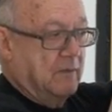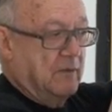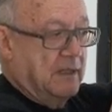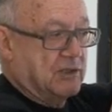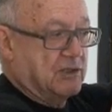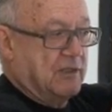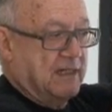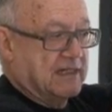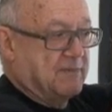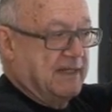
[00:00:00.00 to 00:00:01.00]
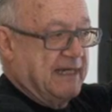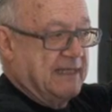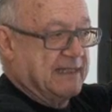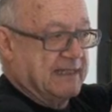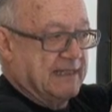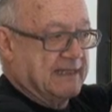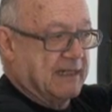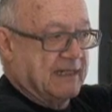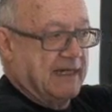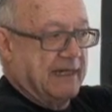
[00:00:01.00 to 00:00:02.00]
which he explains is a
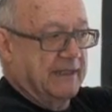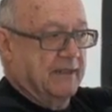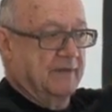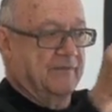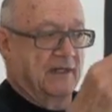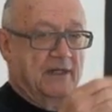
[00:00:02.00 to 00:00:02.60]
kind of,